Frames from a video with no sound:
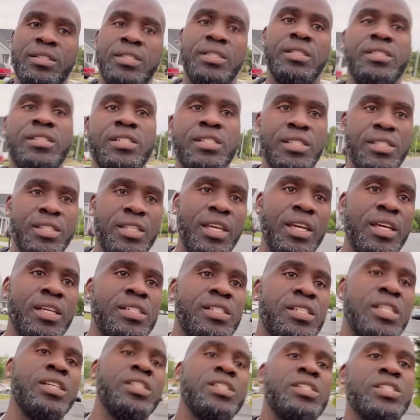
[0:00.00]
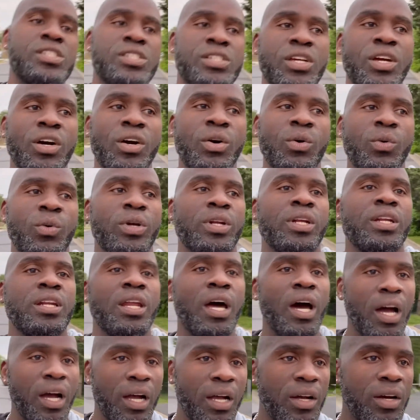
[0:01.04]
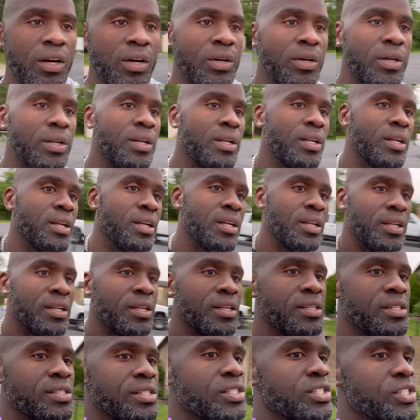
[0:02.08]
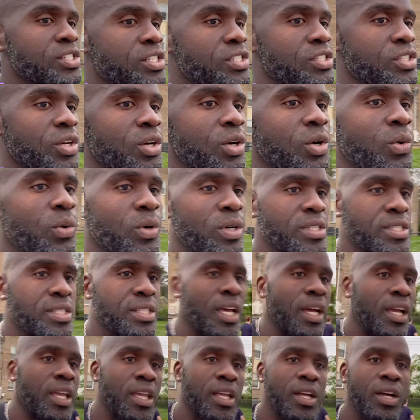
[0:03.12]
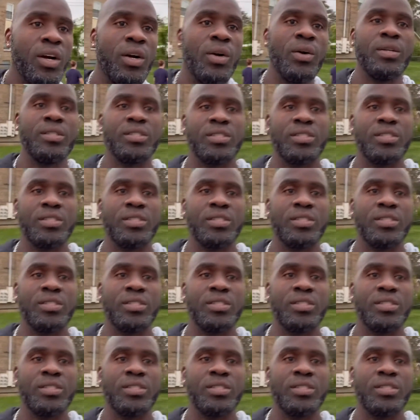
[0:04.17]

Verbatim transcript: She says she's going where the dog going. She's going where Socket going.